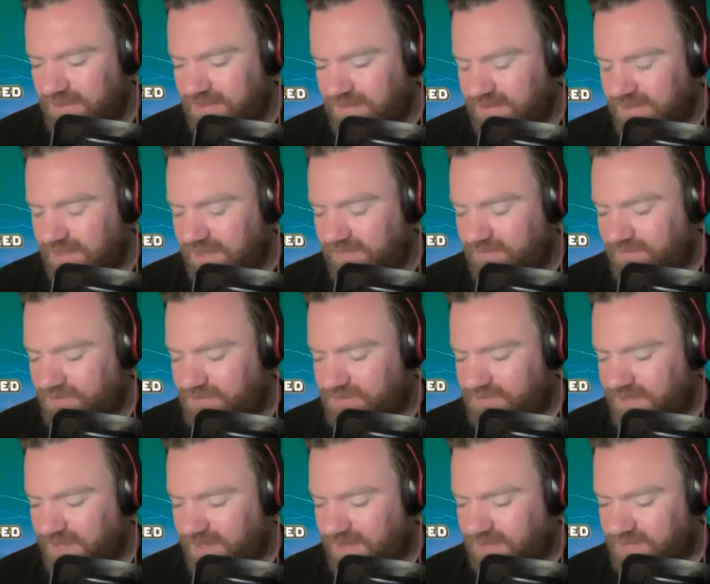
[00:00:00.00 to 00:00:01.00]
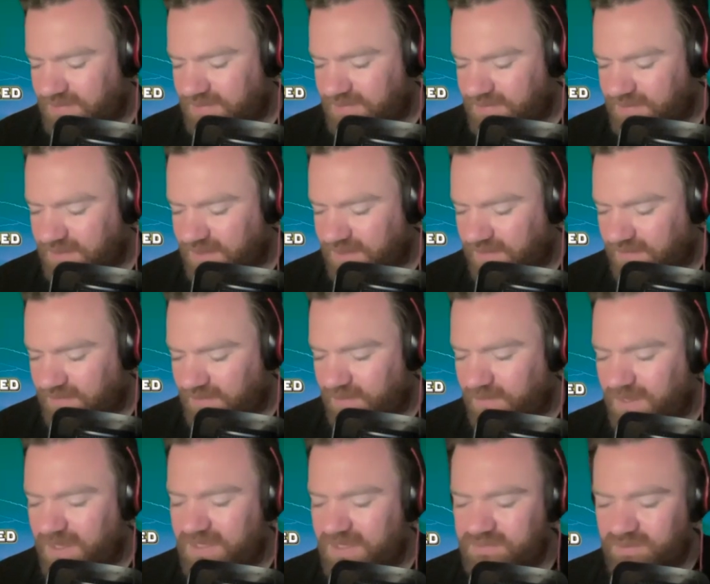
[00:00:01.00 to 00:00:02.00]
I had a few stats. They
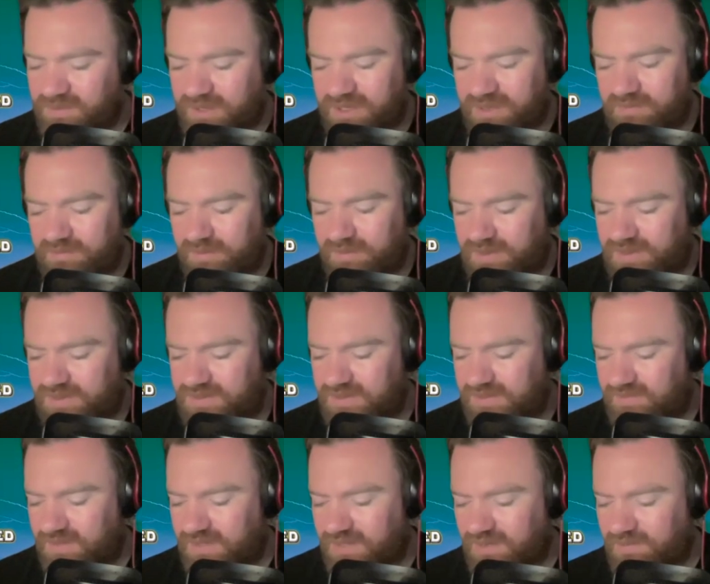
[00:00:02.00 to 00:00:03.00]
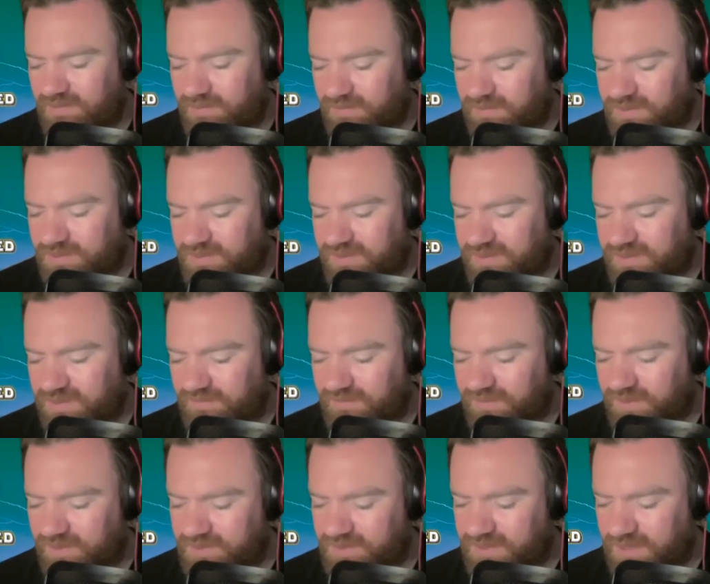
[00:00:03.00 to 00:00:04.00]
beat us by a combined 78 points. I think the
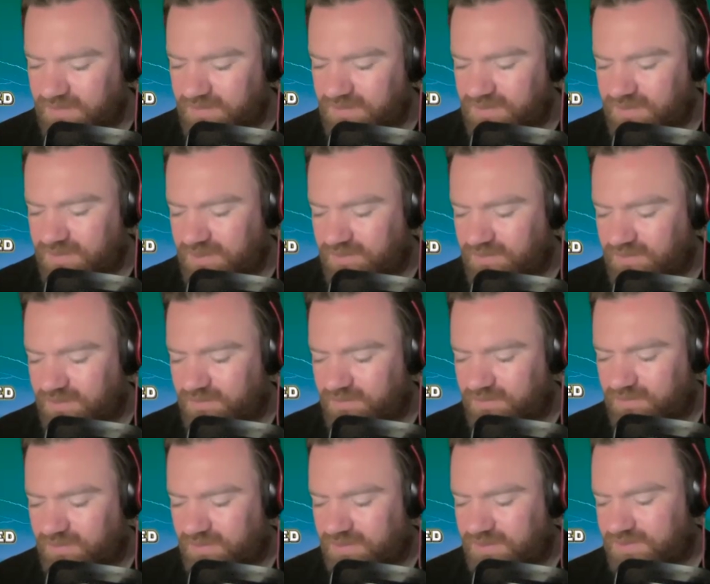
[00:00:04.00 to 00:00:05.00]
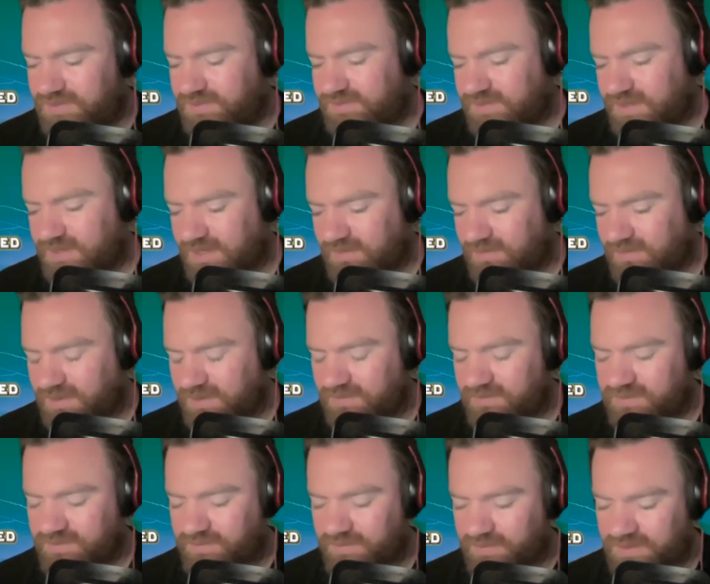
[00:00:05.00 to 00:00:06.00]
first game was 31 points. The second one
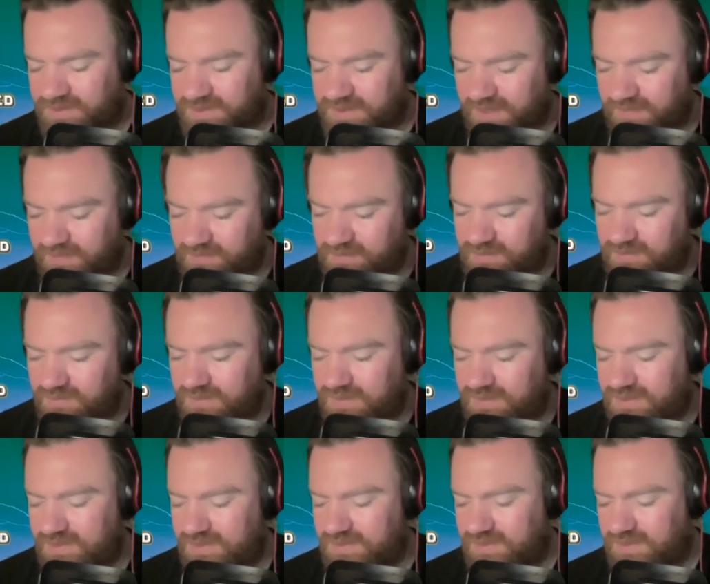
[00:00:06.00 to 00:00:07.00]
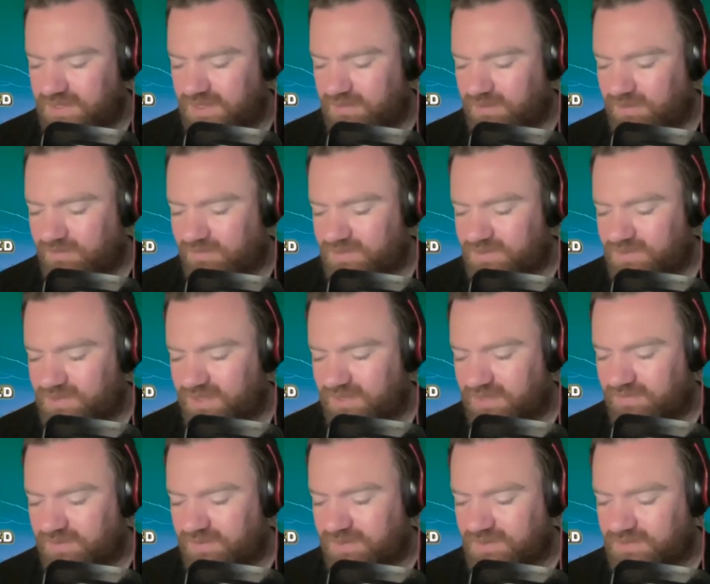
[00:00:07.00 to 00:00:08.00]
was 47 points. Obviously, that
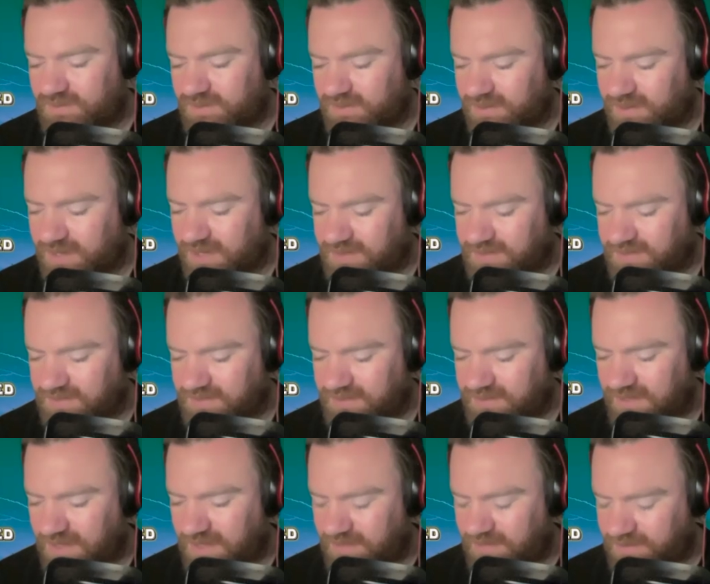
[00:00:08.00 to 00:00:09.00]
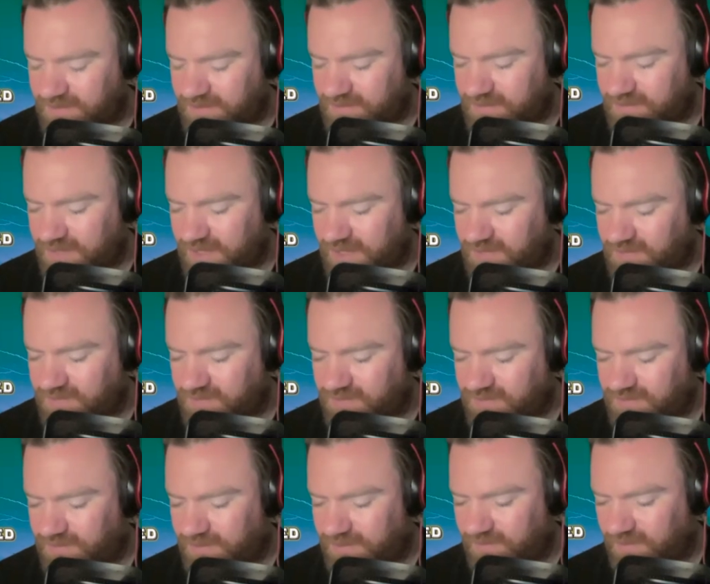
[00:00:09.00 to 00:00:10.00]
first one, us in our prison bars, which was
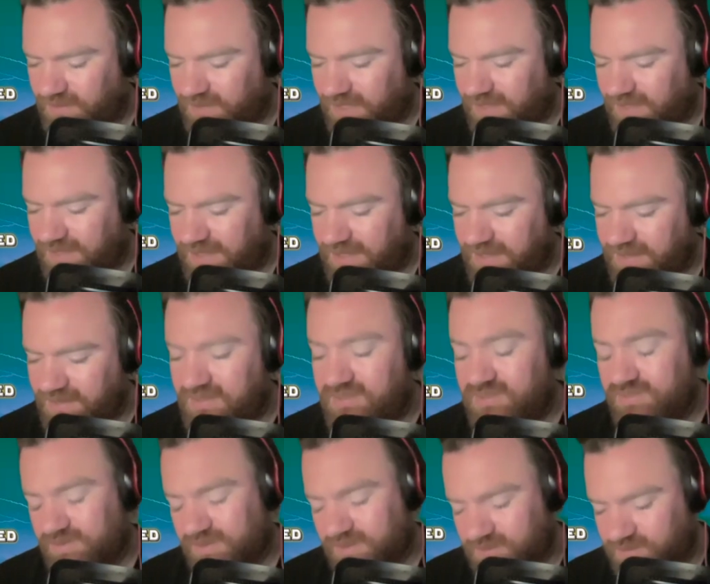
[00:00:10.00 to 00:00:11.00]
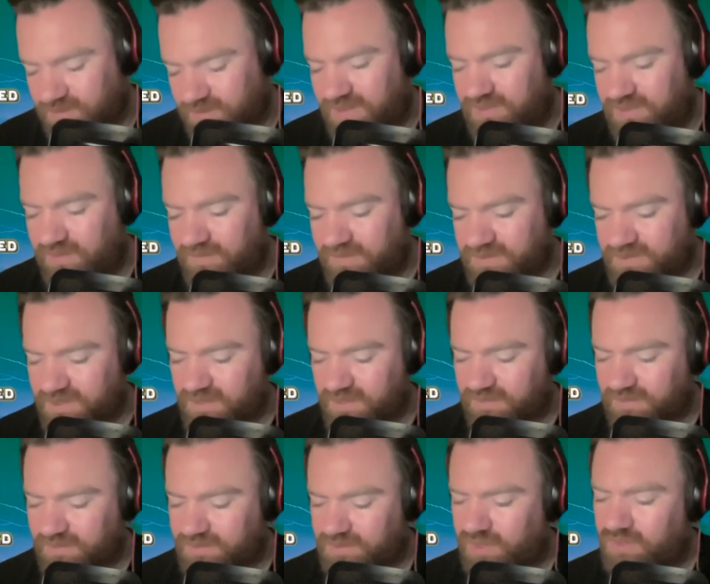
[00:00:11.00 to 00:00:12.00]
a bit of a letdown. This one is obviously a
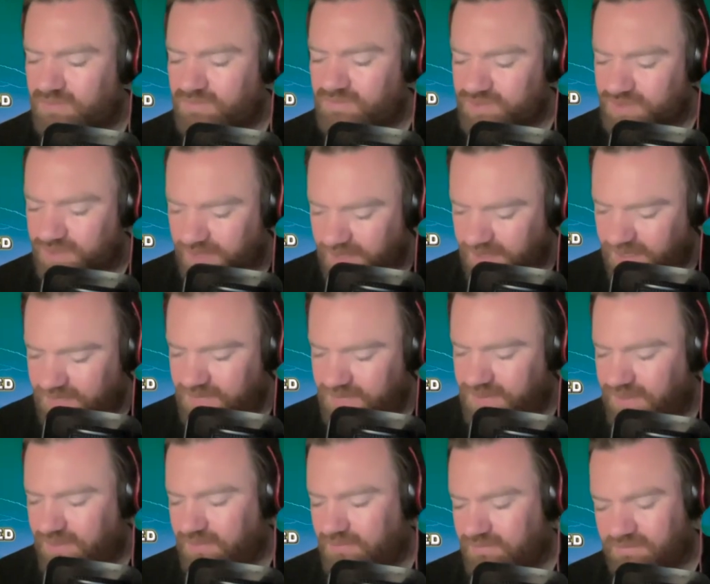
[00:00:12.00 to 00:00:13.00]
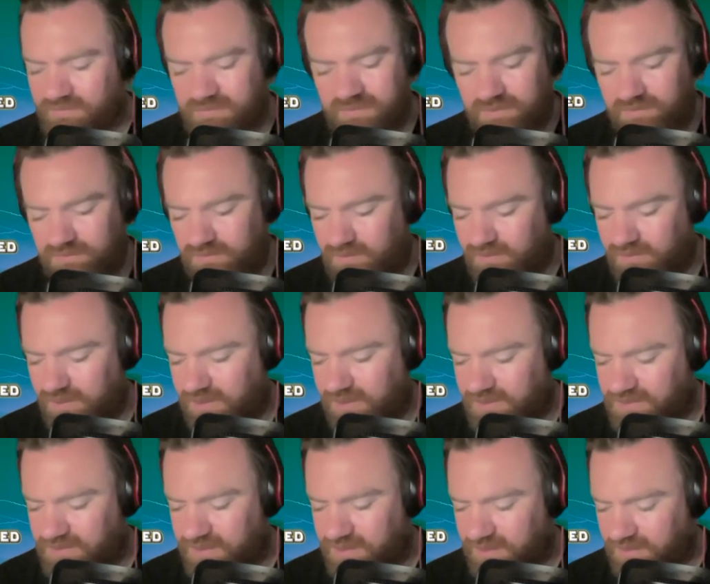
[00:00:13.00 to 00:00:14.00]
Crows home showdown, so no,
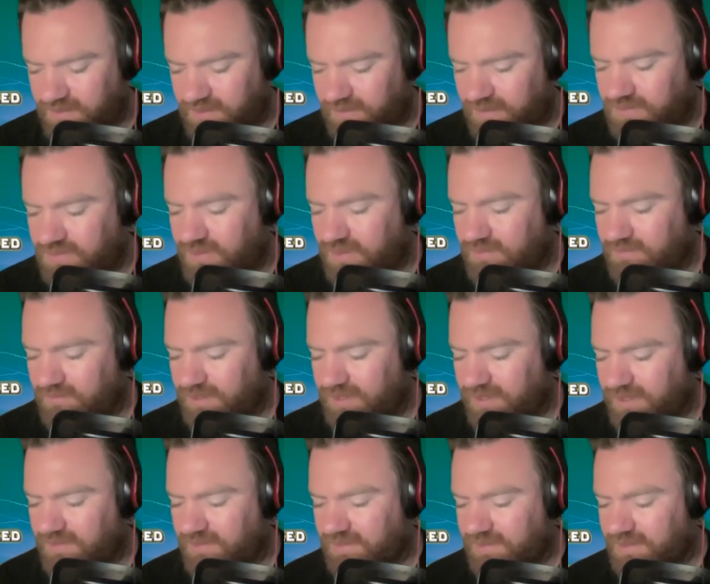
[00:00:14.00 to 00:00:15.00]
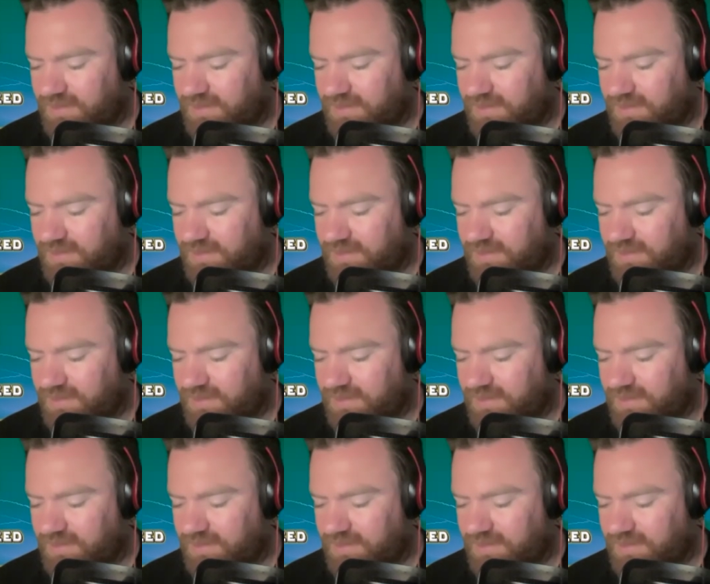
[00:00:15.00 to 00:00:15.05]
it's a Crows home ground,